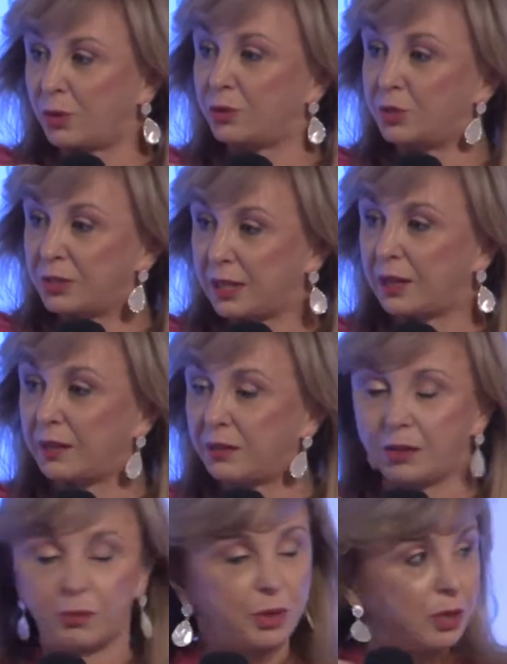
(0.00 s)

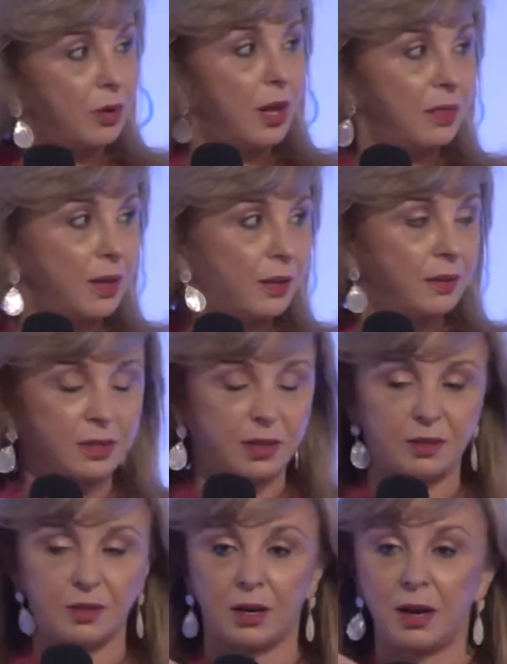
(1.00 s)
understanding the region, I think it's
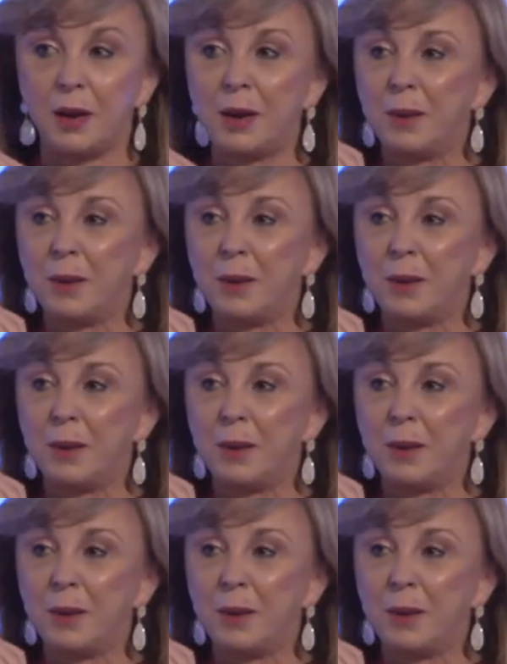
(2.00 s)
easier.